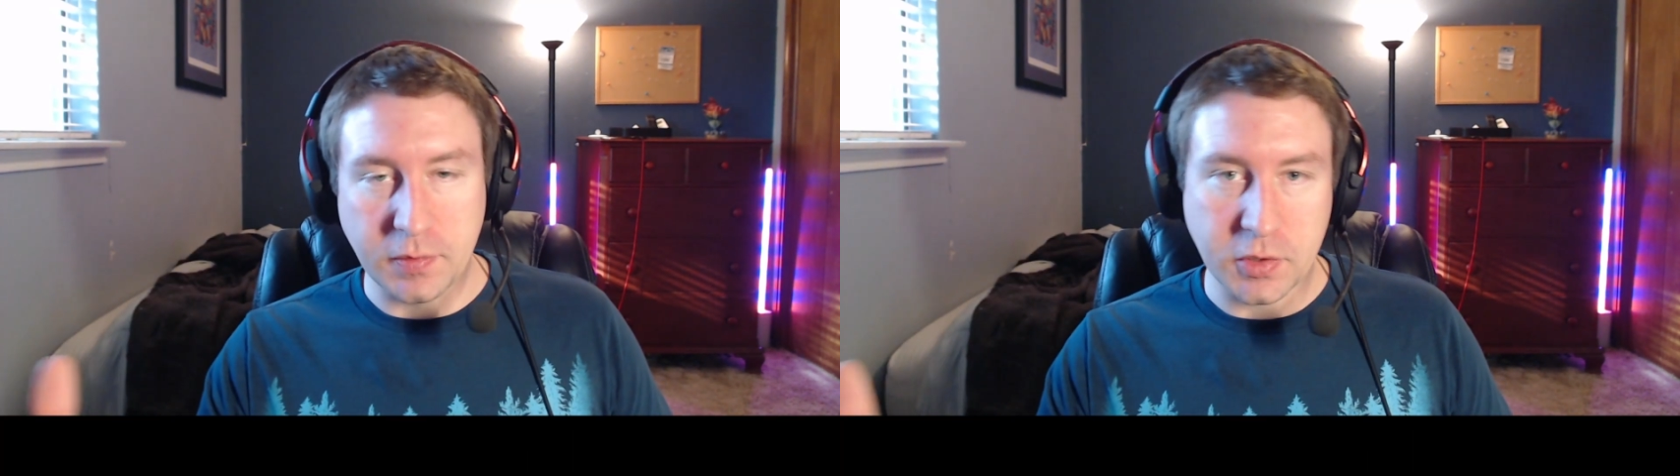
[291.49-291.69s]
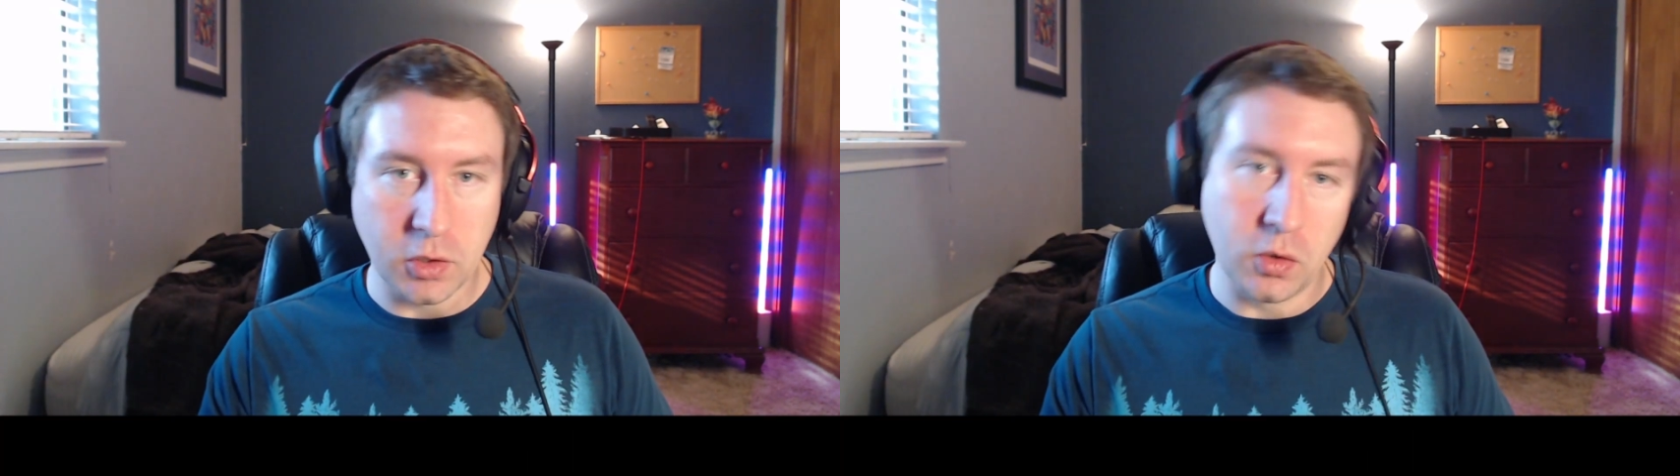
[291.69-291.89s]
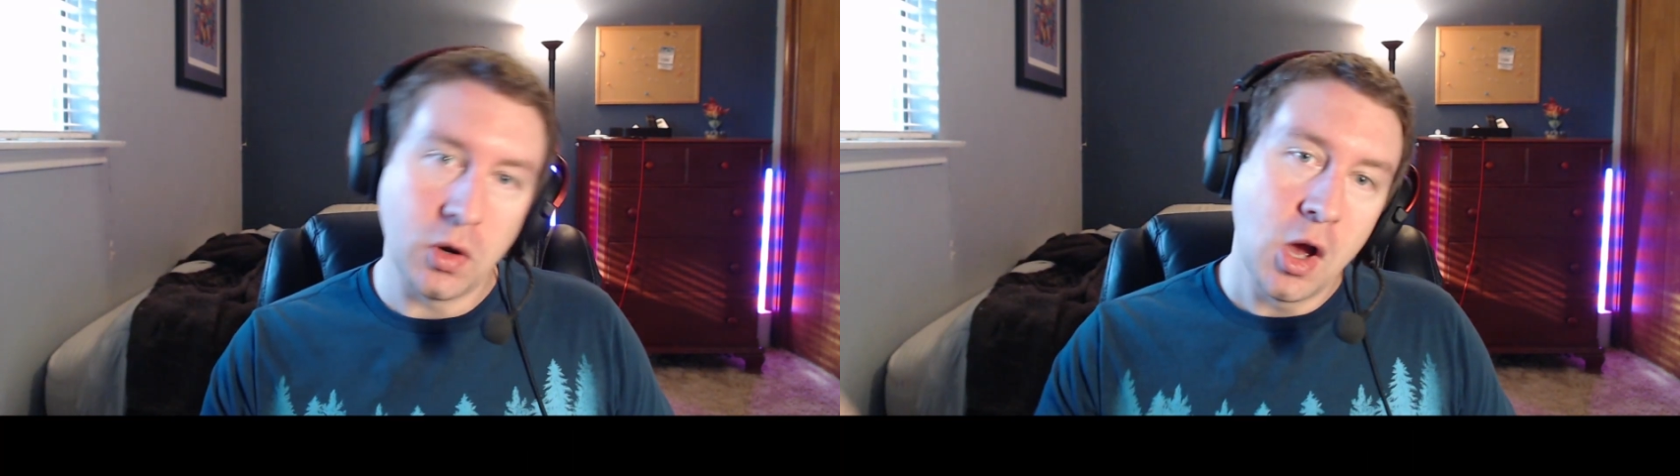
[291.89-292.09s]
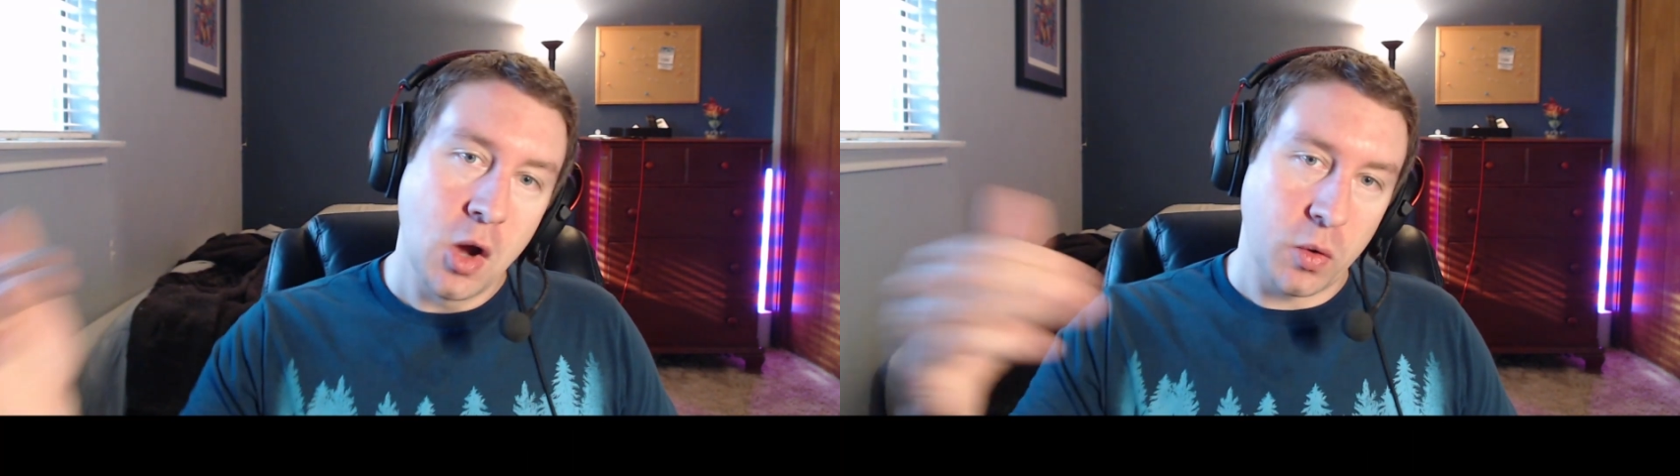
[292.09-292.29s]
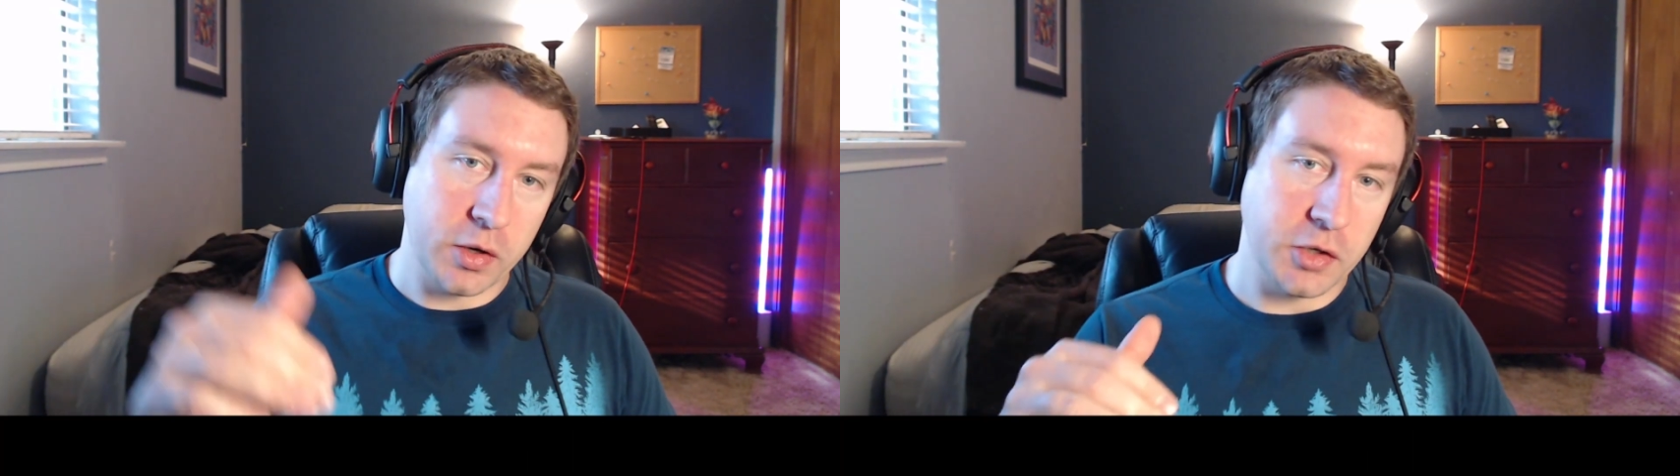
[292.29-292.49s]
So
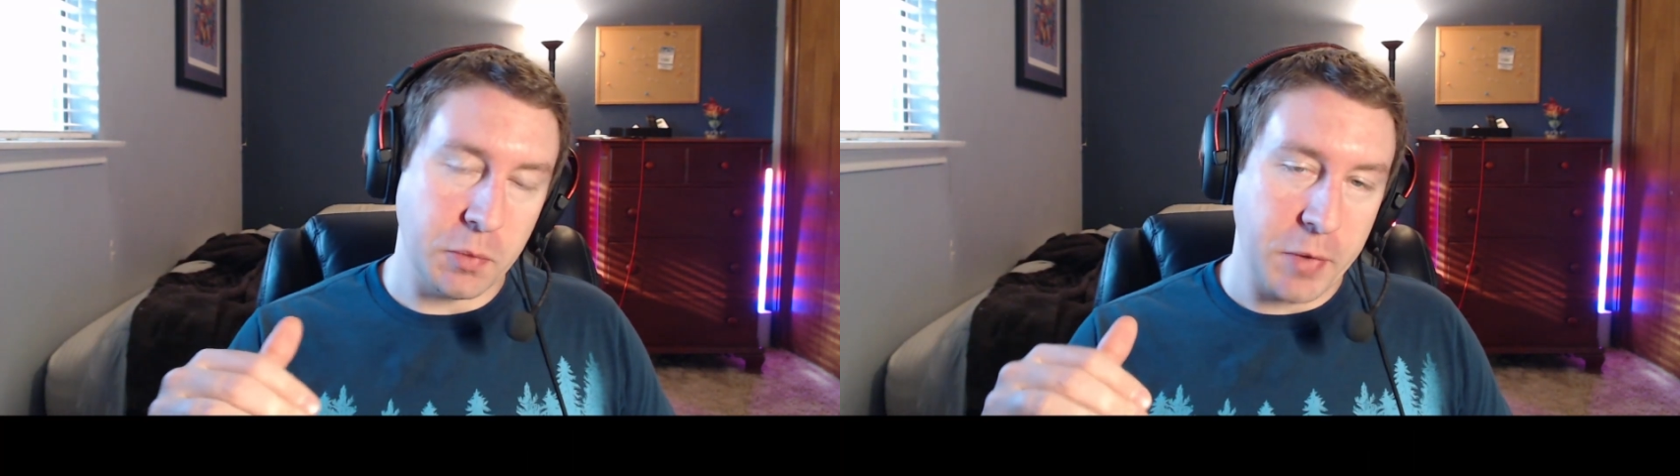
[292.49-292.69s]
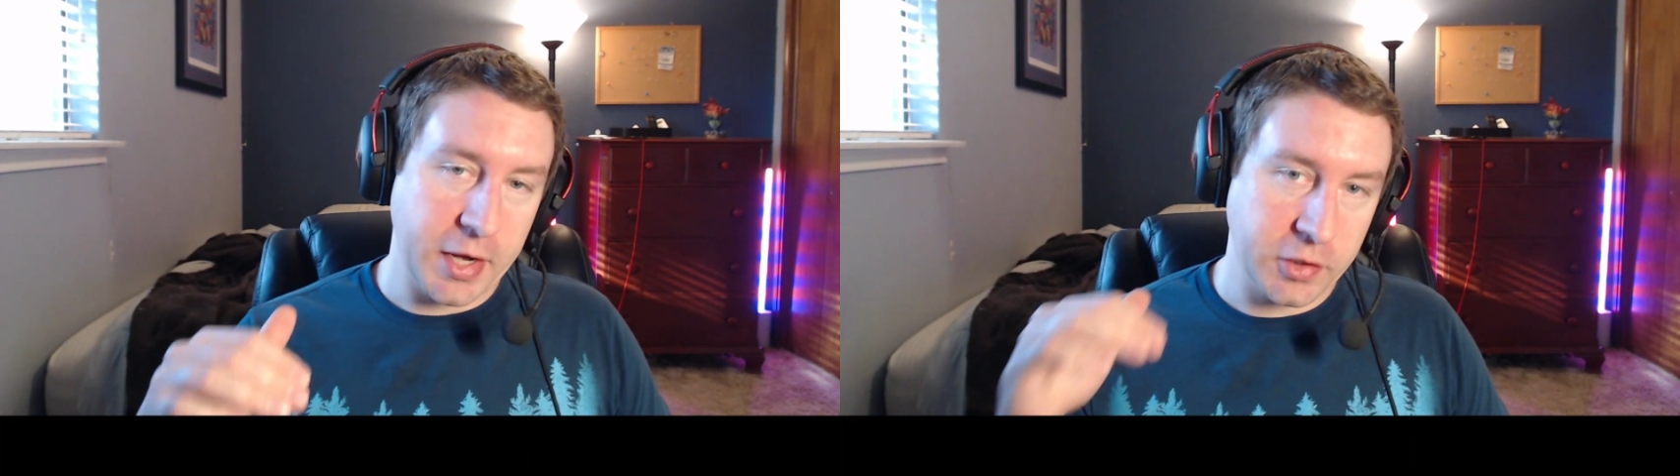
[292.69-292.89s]
we're gonna jump back.